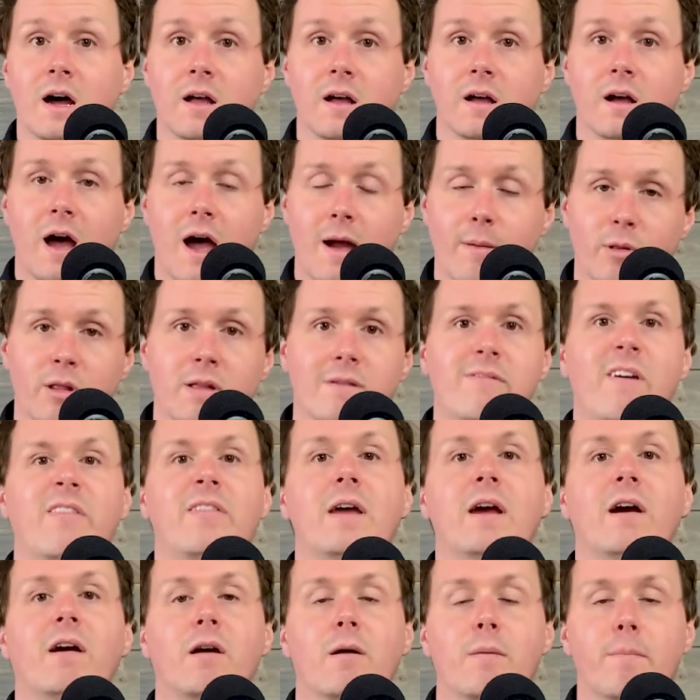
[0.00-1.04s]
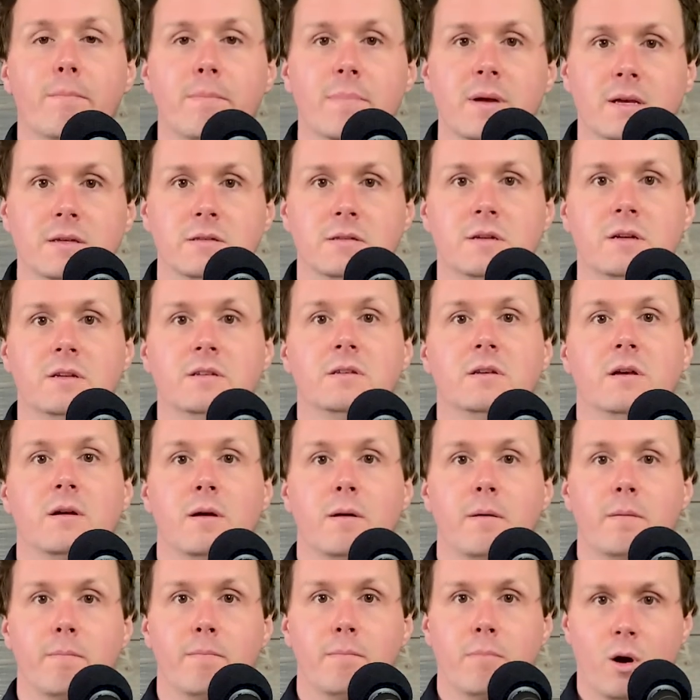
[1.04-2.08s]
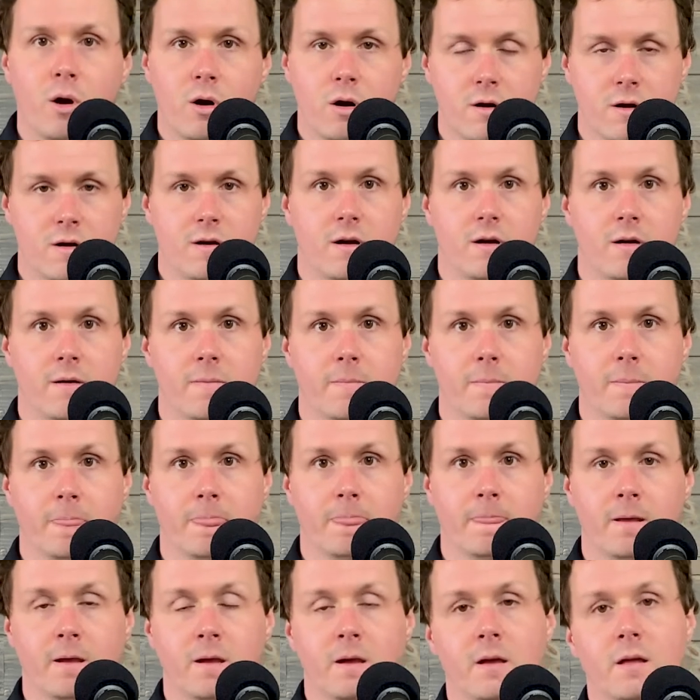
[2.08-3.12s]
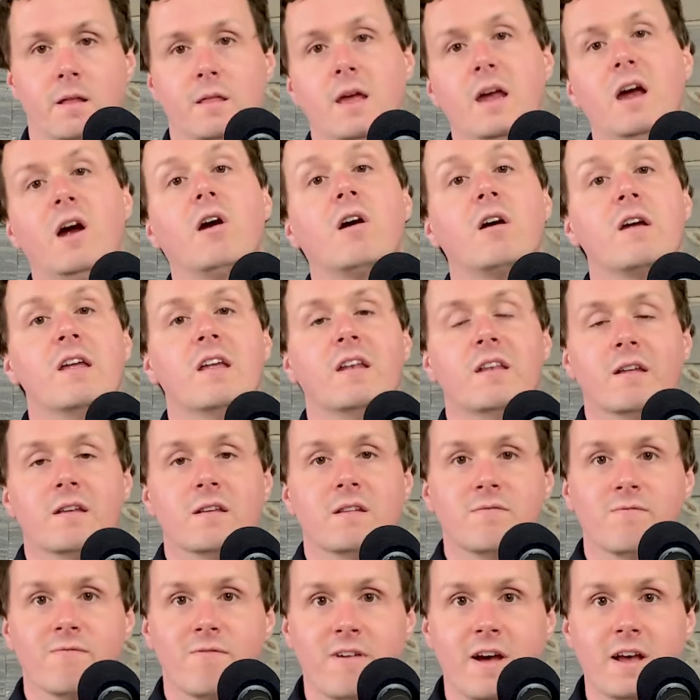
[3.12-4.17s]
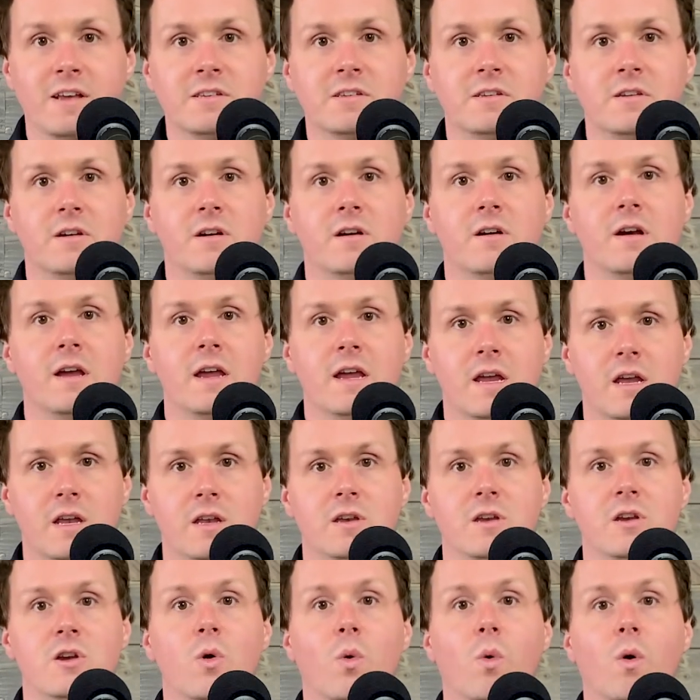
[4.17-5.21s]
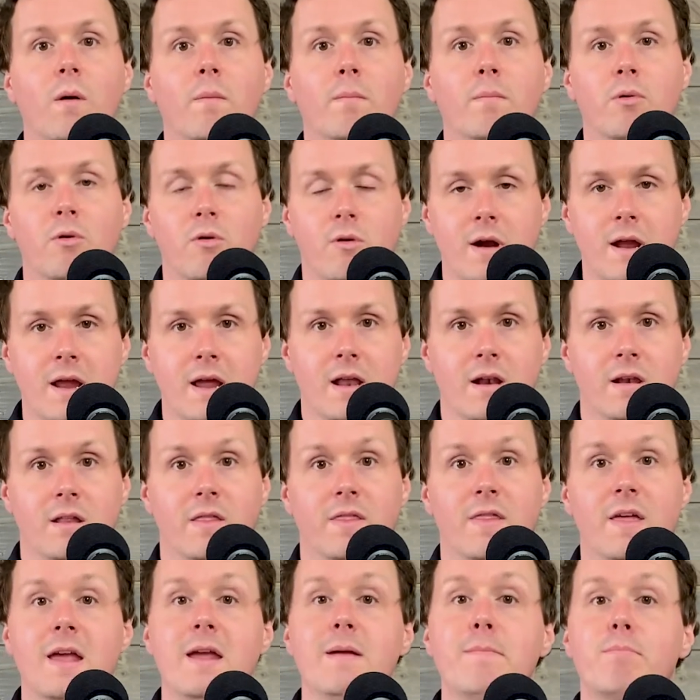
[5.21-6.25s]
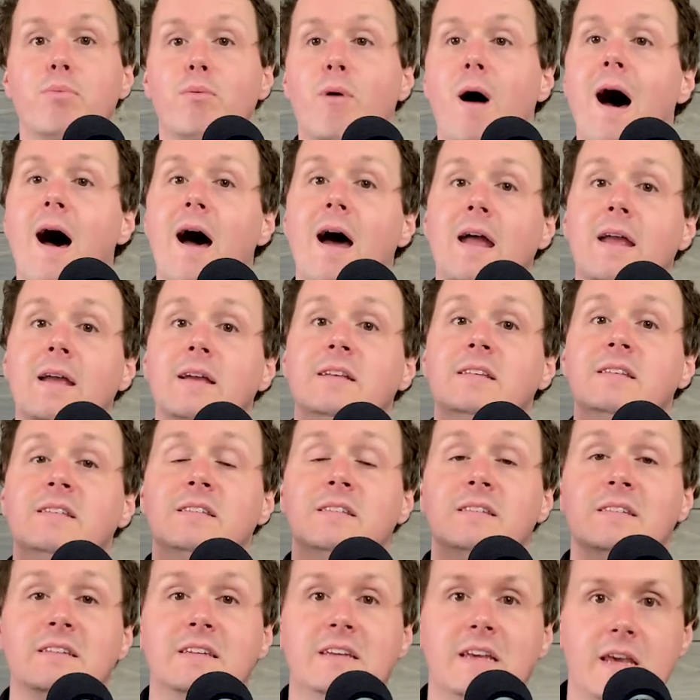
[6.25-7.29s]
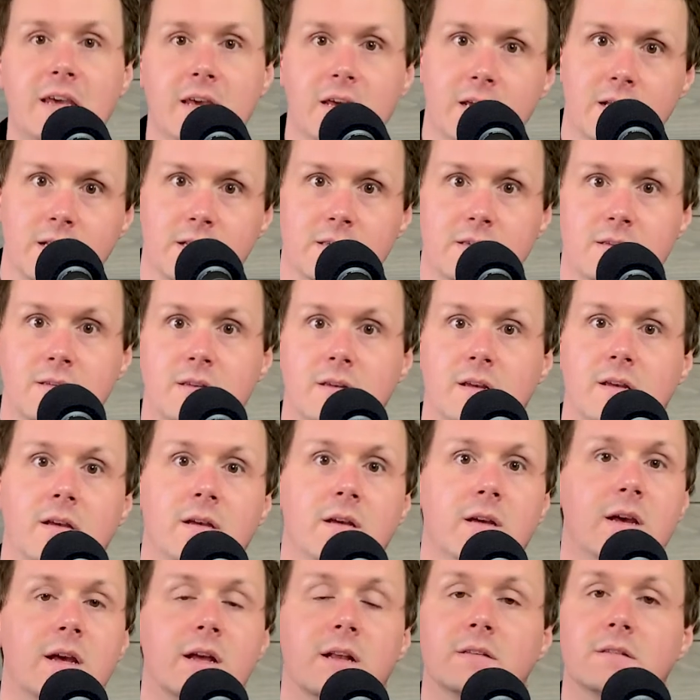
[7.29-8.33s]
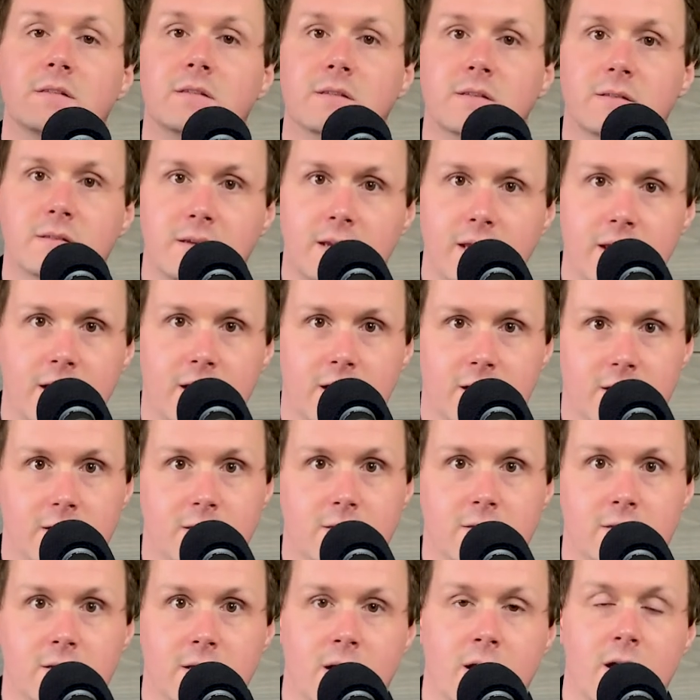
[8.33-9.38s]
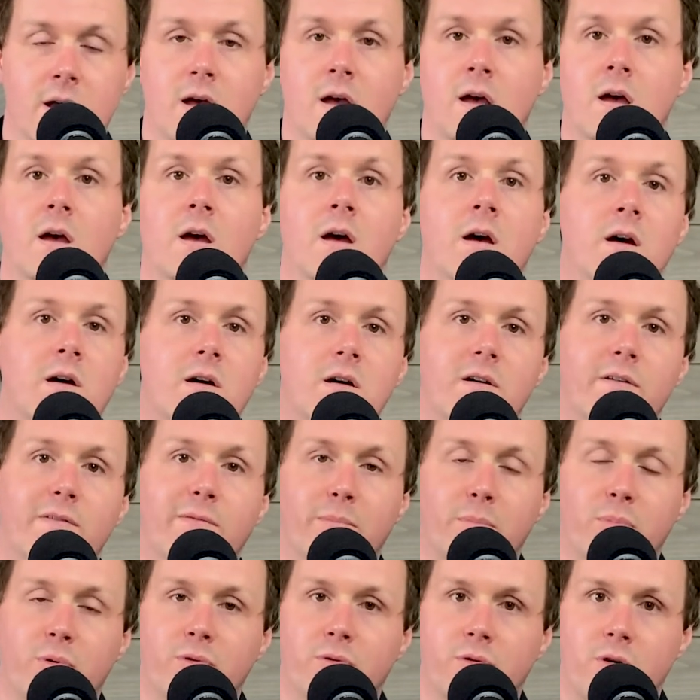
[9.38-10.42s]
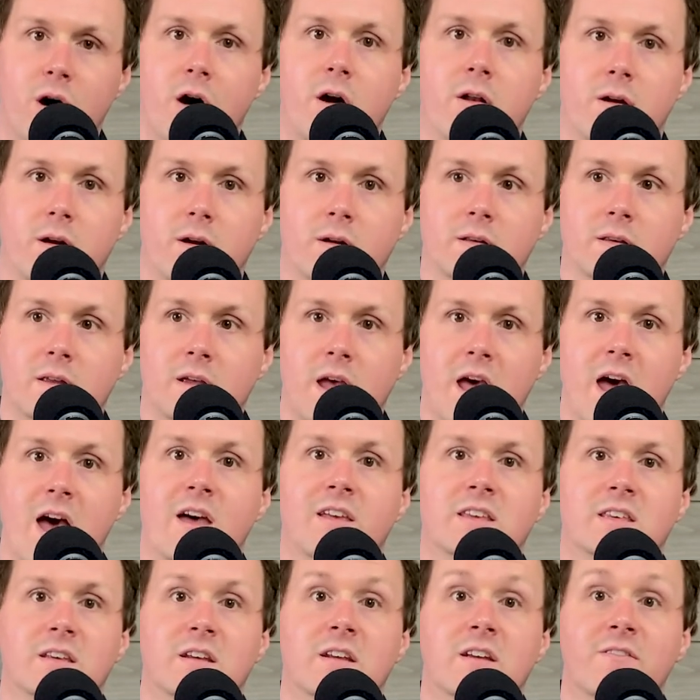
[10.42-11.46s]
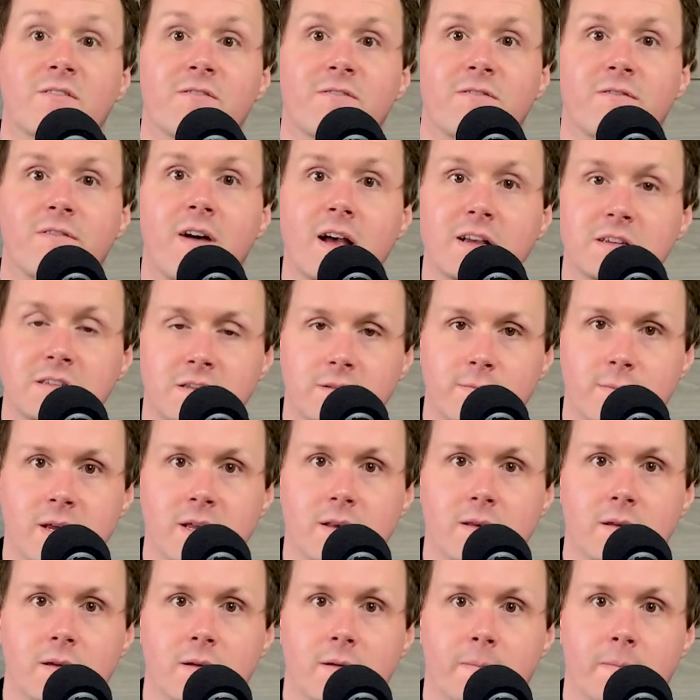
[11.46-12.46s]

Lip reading: I believe that they are a business partner. They are an investor in your brand. They buy skids and skids of product as an investment